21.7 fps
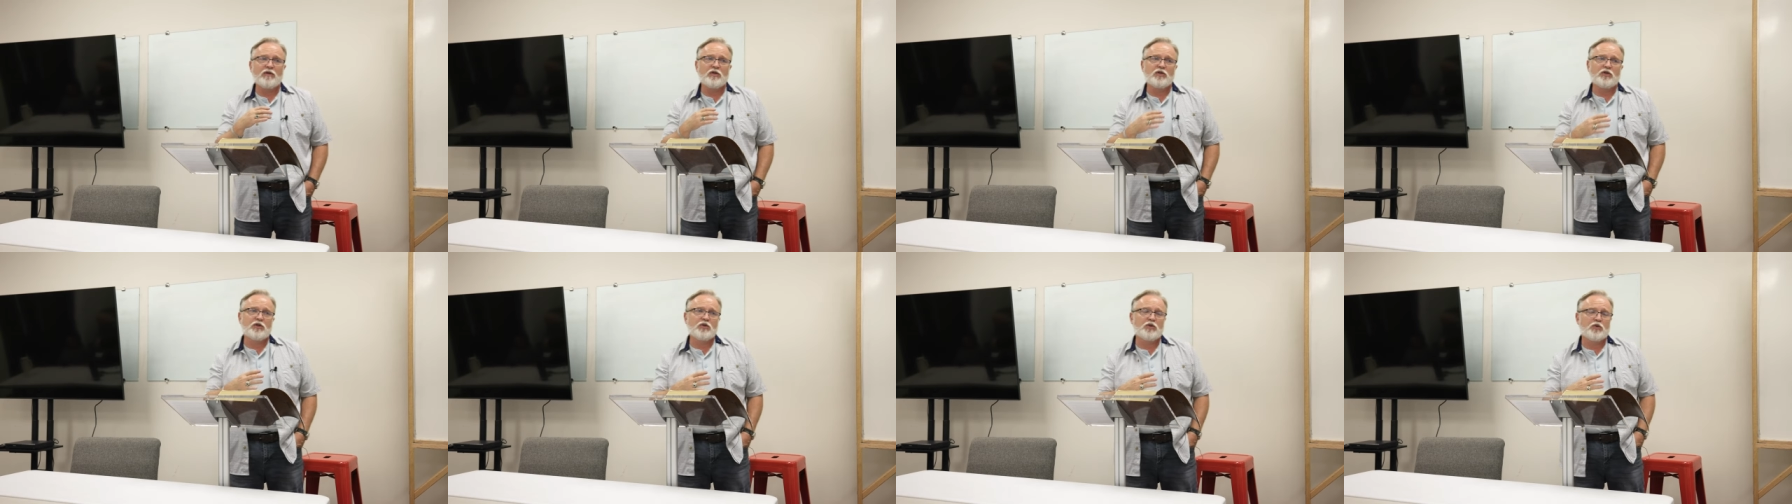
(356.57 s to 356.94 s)

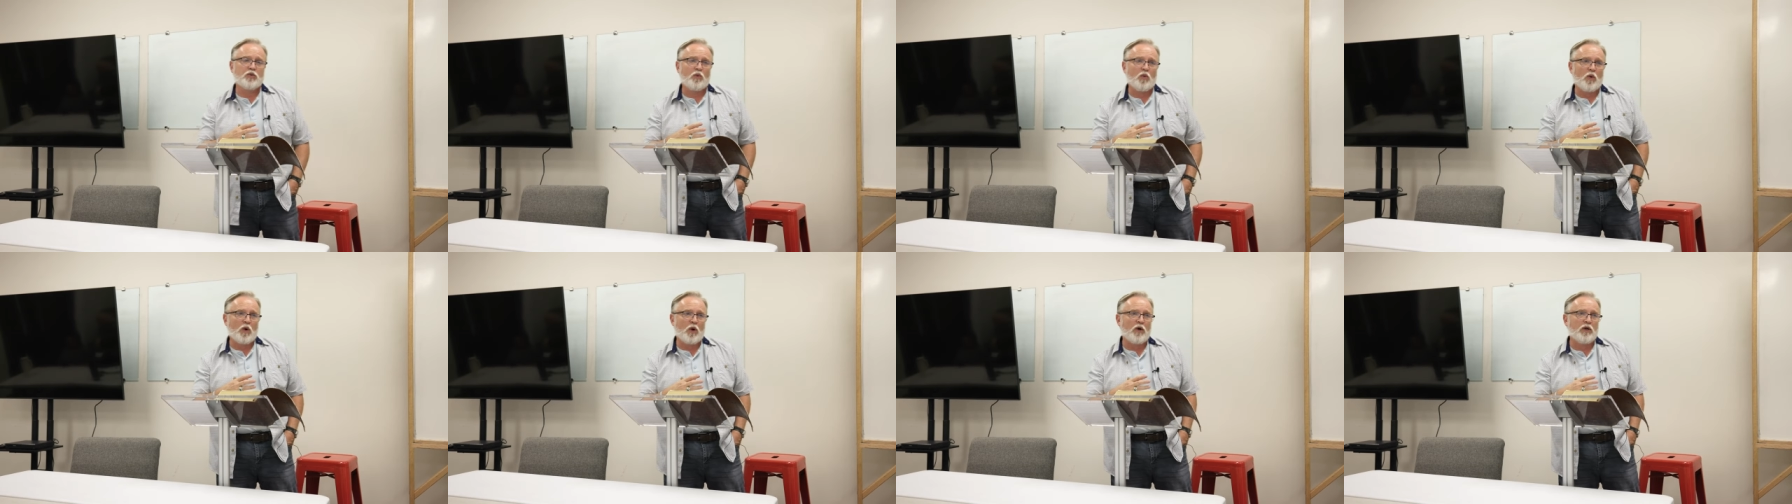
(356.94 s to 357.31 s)
this is
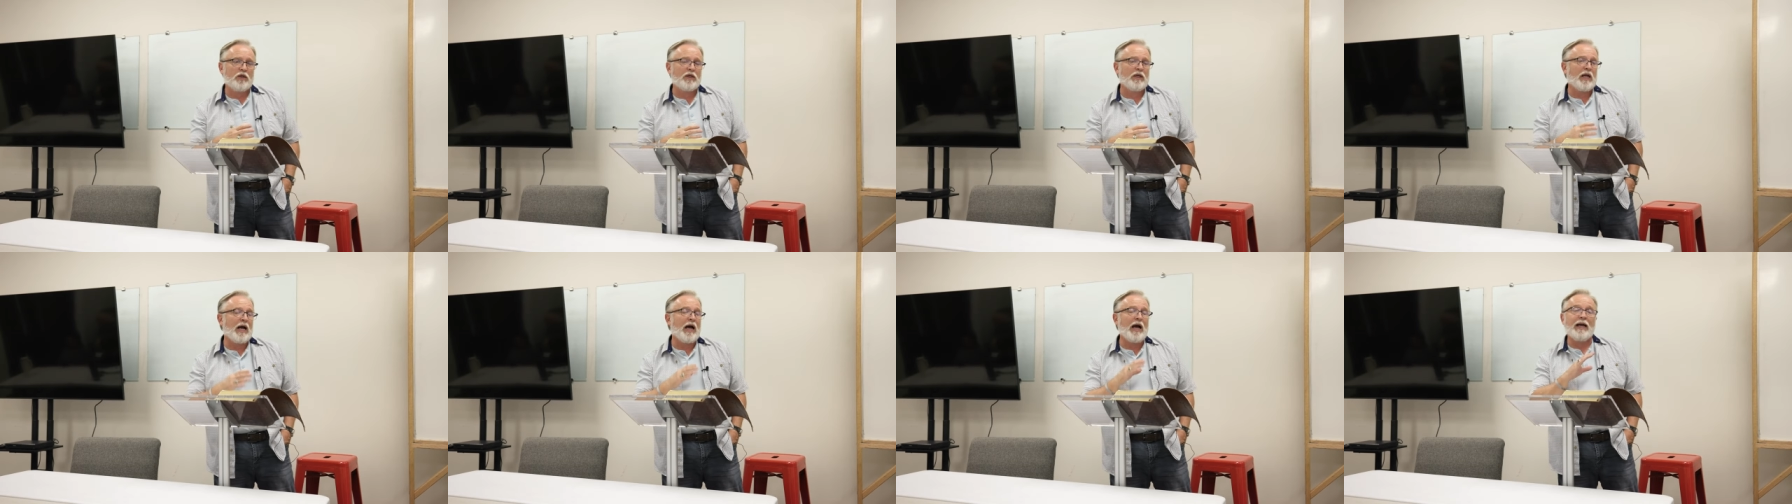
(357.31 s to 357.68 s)

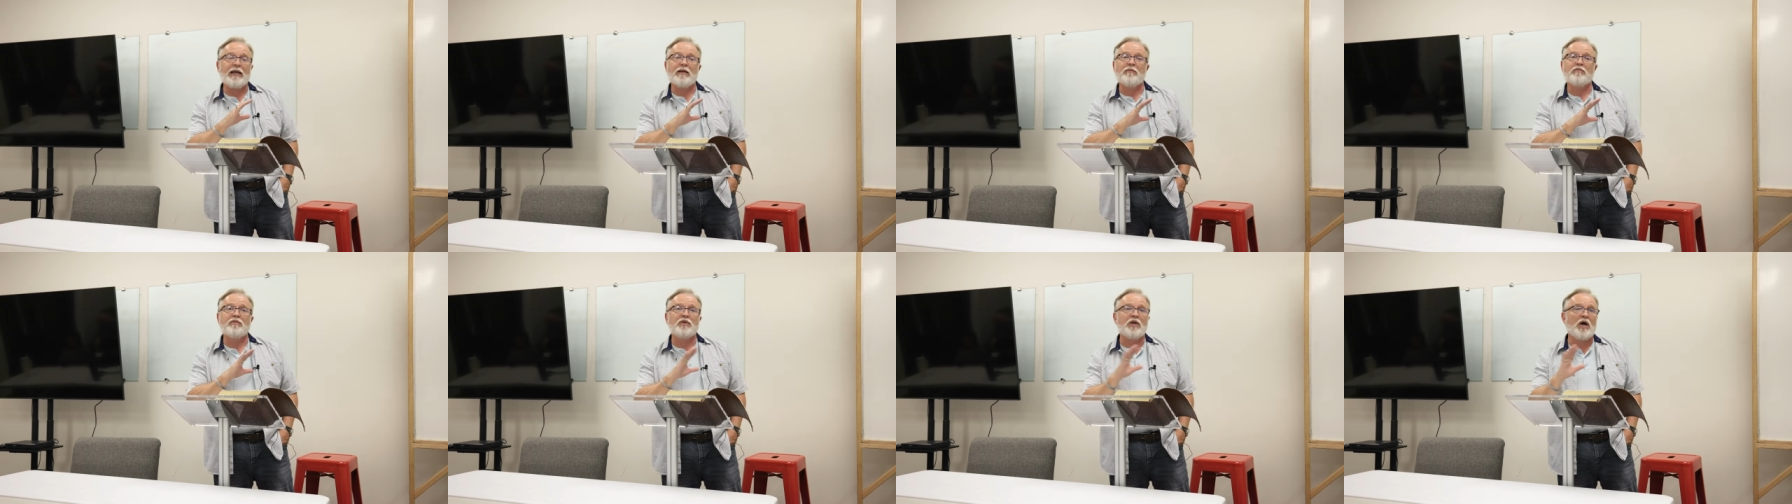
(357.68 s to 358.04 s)
worded. I
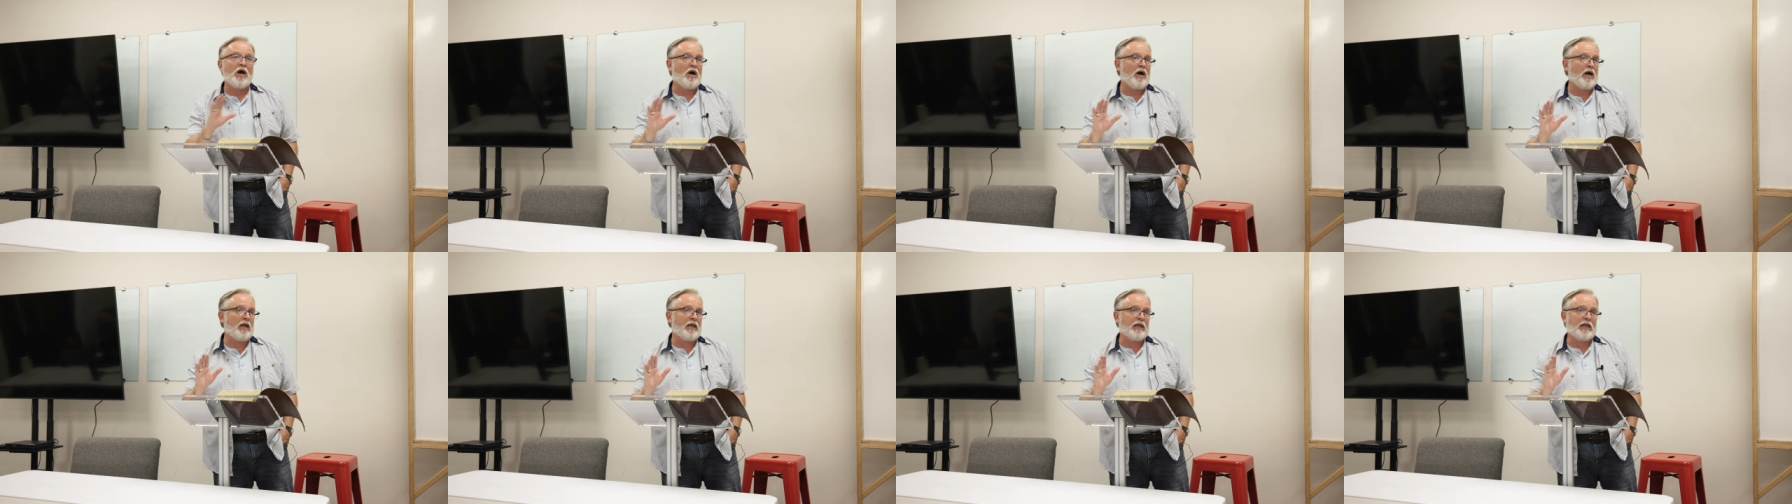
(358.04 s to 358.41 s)
am
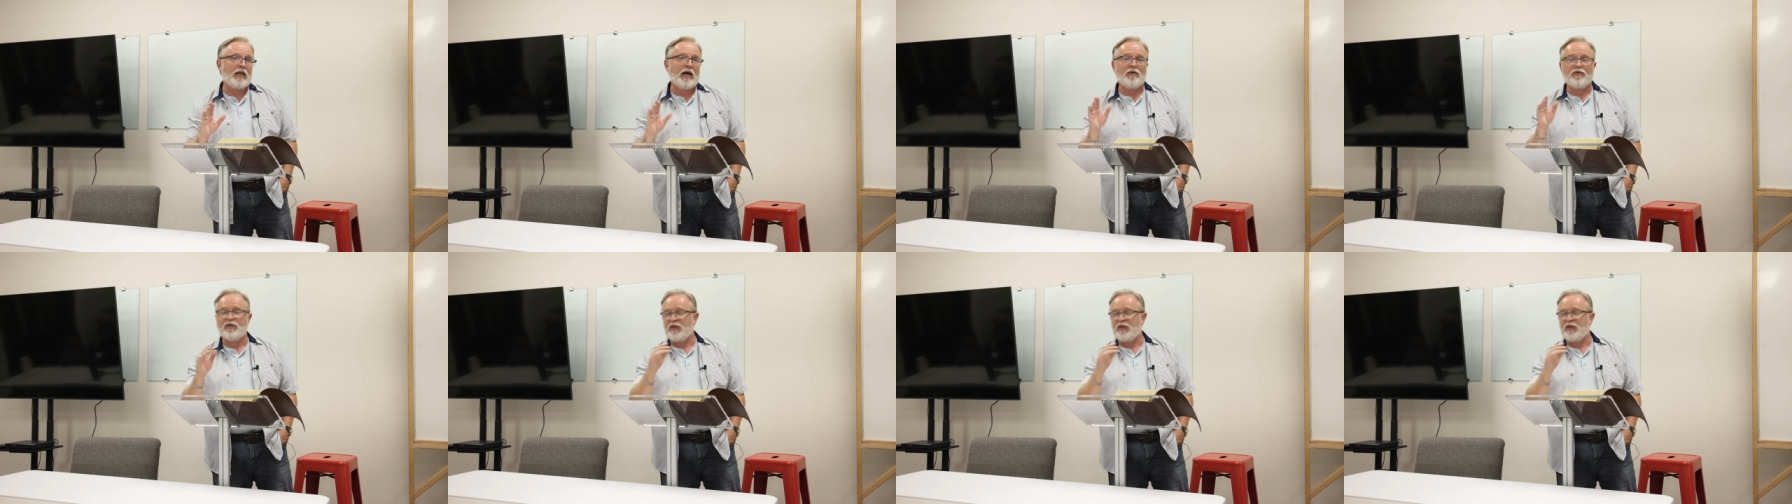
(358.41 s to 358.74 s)
not, and I